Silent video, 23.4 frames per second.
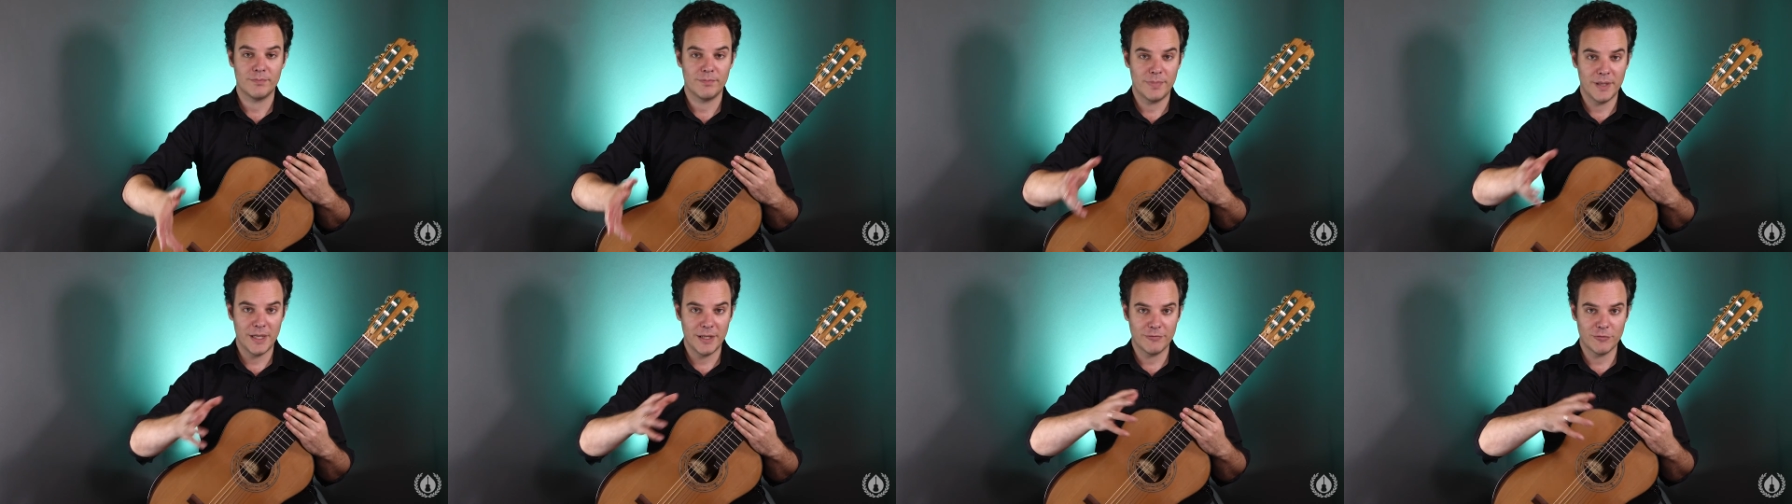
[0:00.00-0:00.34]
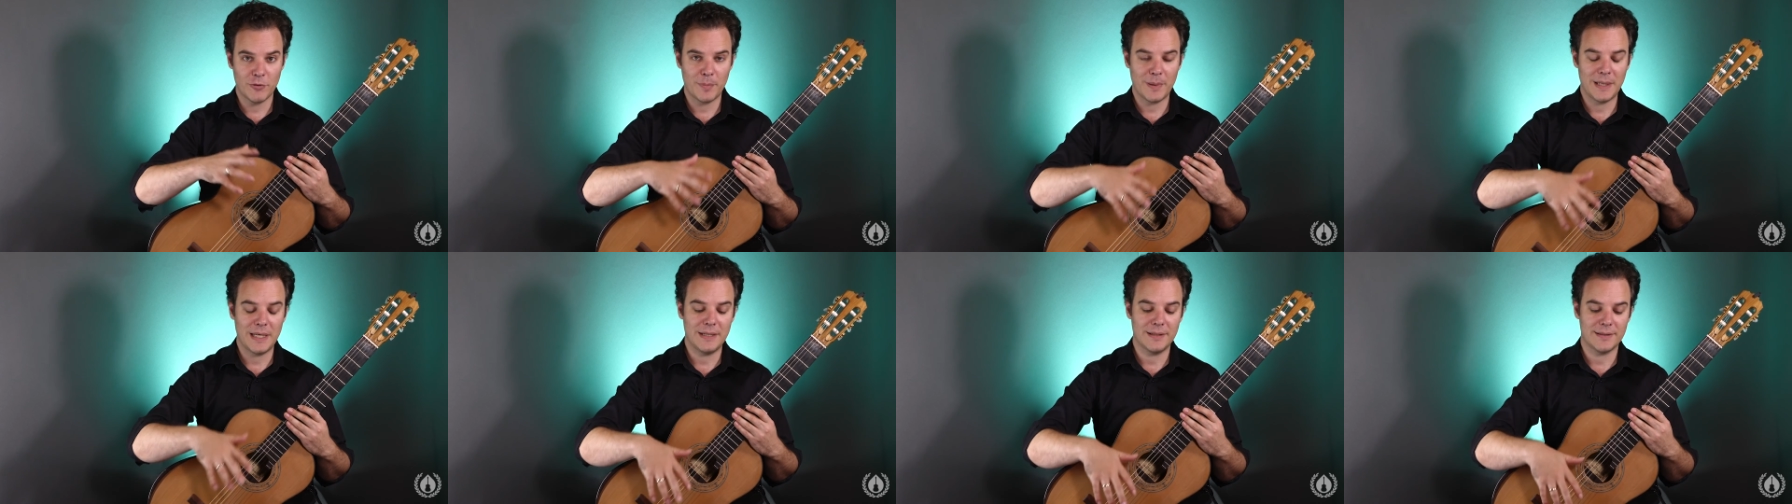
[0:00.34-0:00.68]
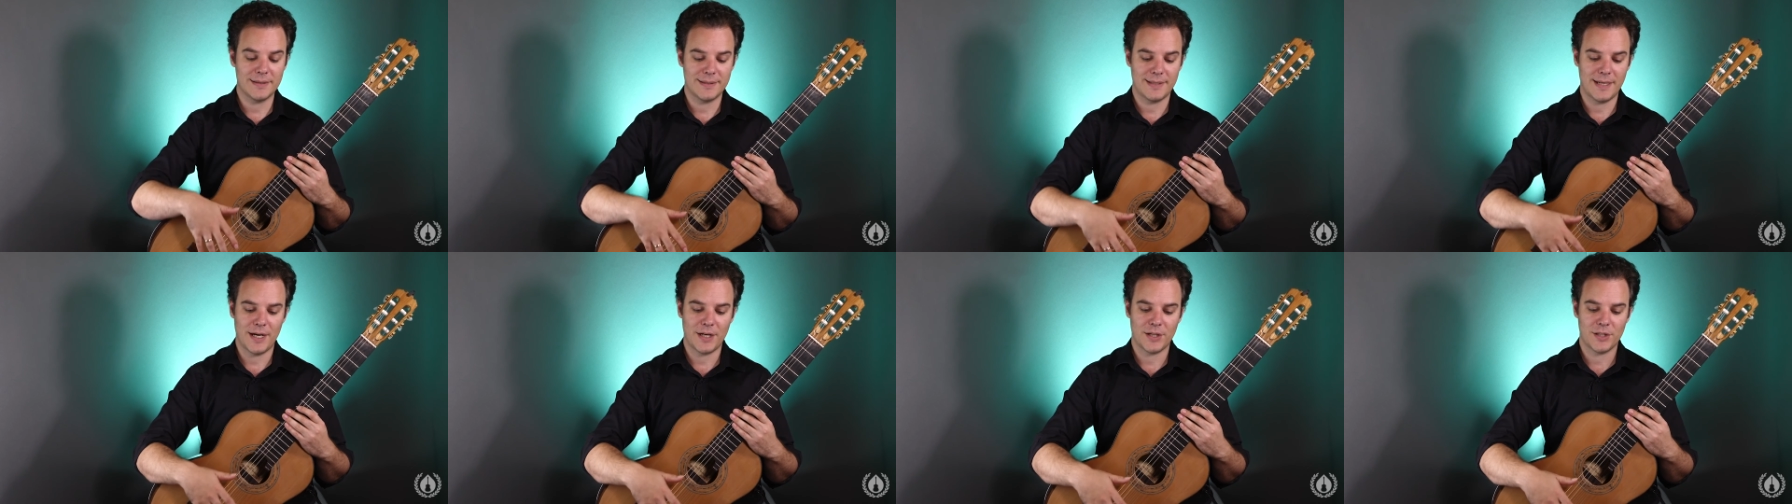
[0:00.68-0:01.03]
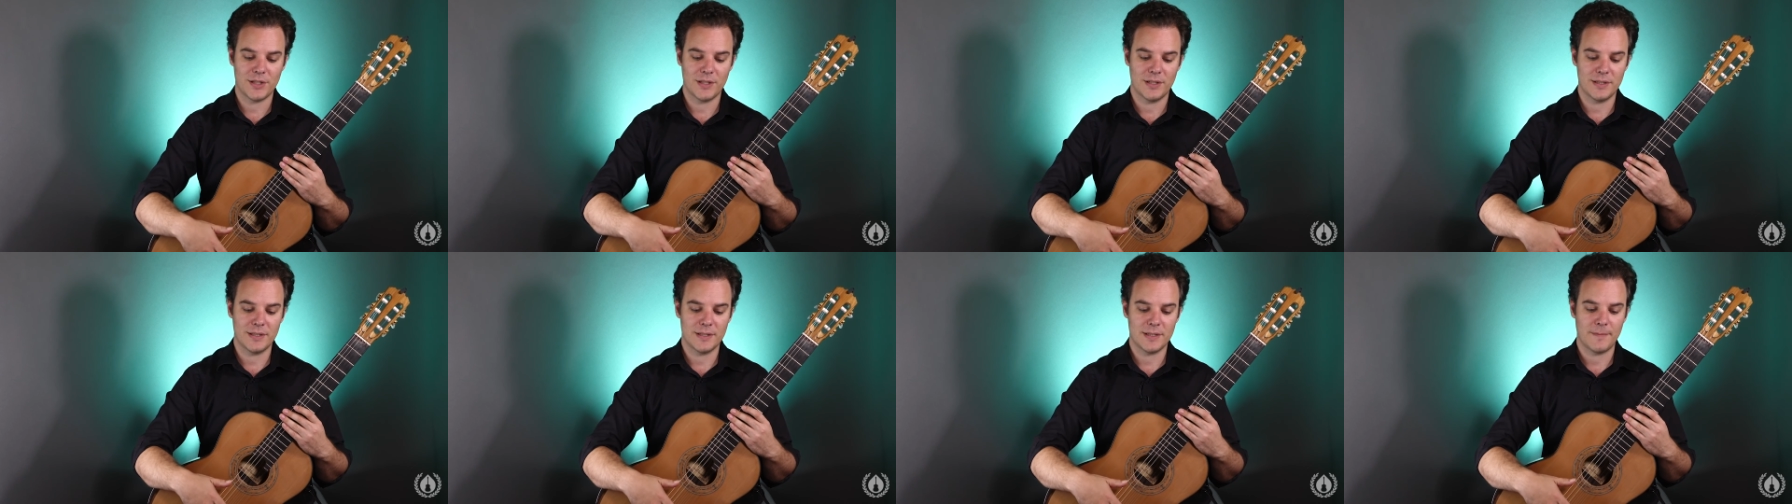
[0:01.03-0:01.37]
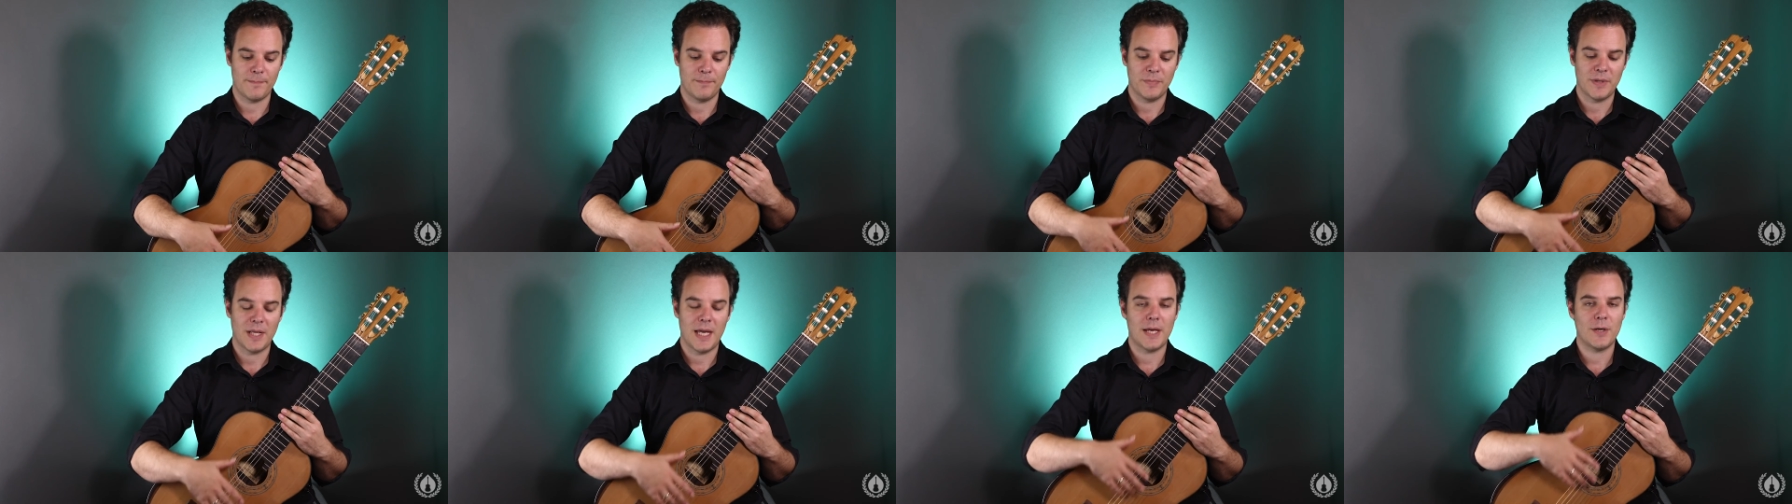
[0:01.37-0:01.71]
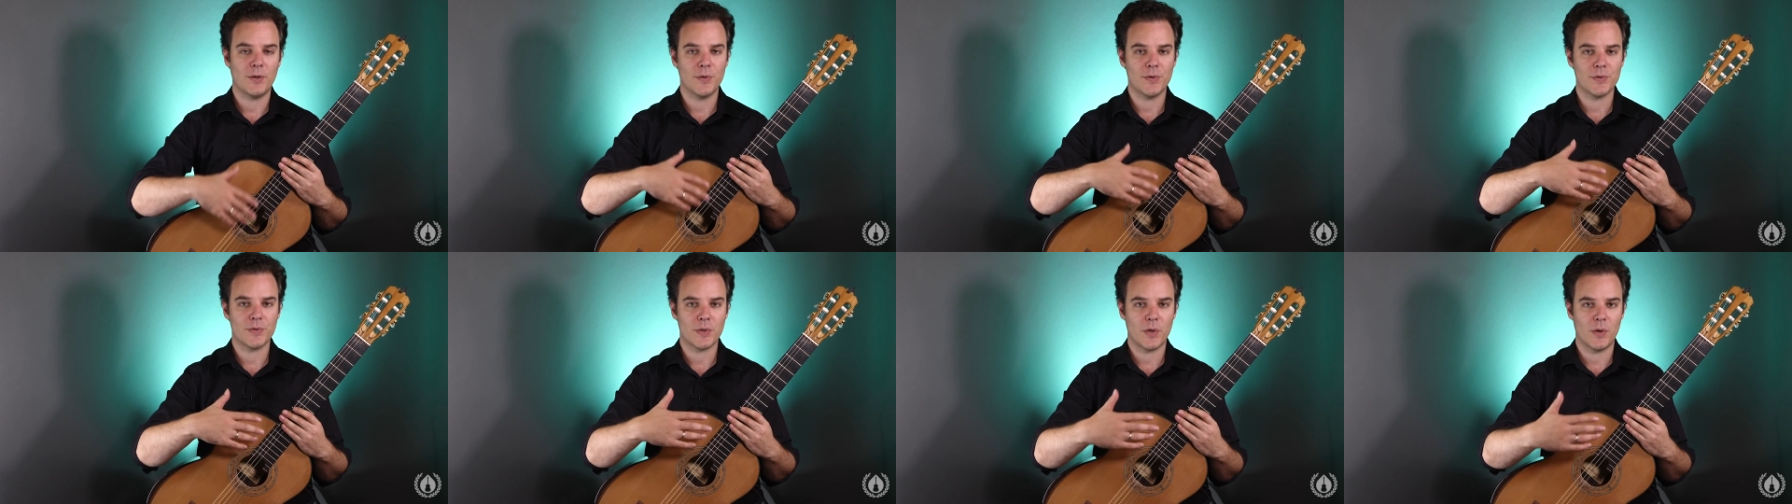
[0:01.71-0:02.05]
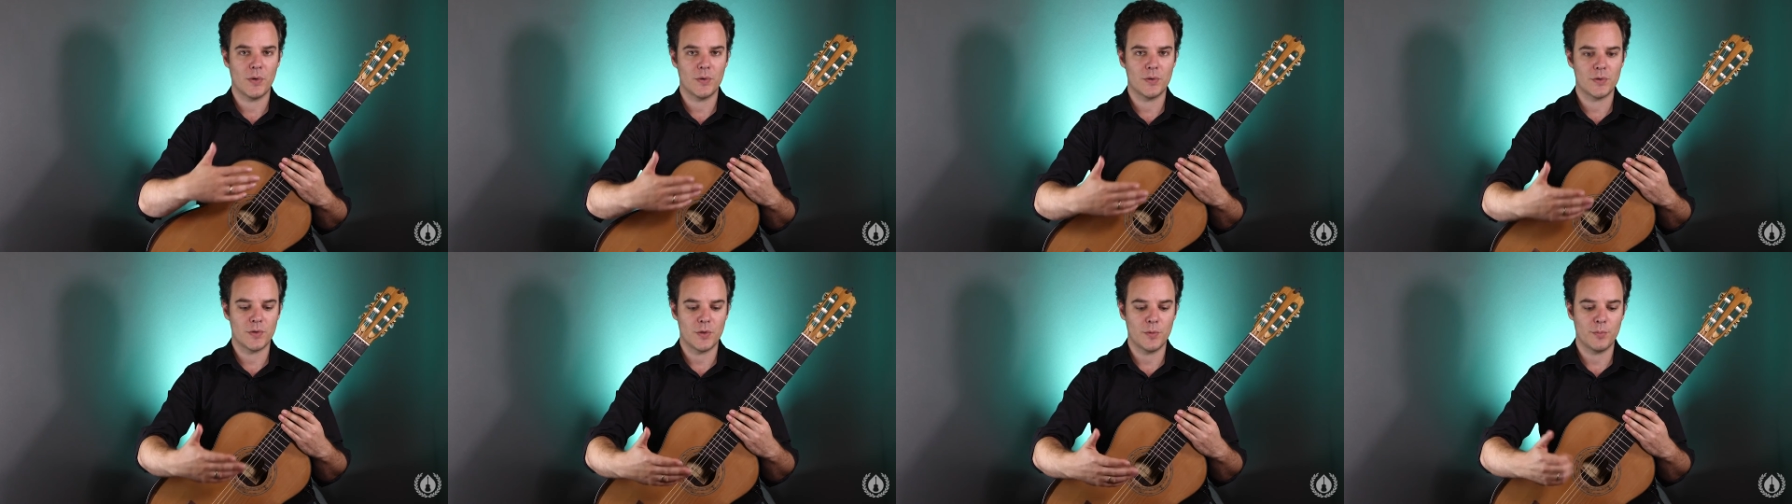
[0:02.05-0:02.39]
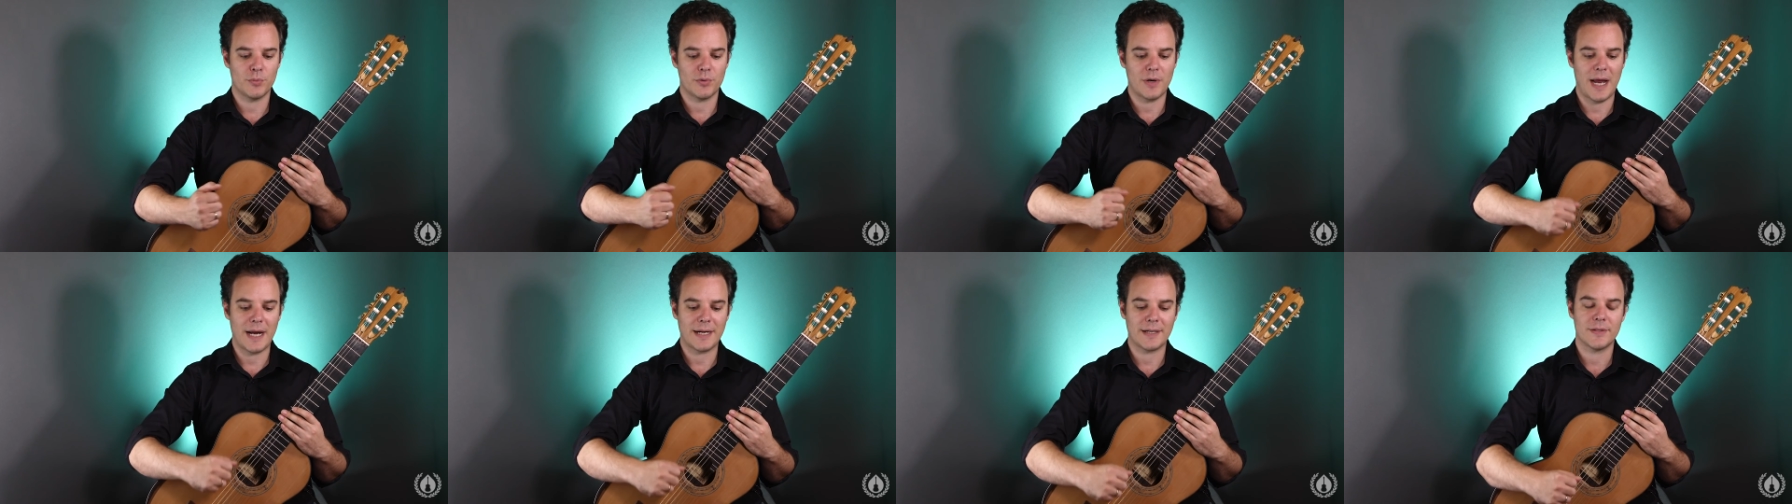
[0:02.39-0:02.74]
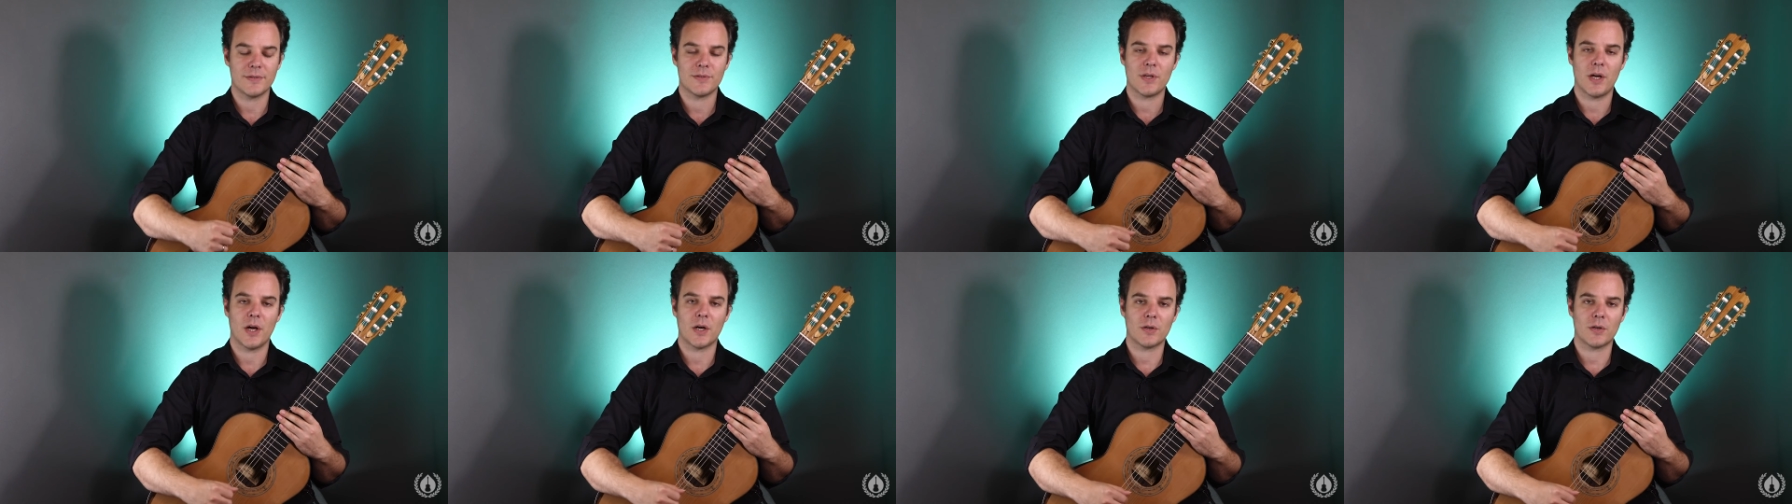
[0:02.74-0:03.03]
big repeated sections, and also to practice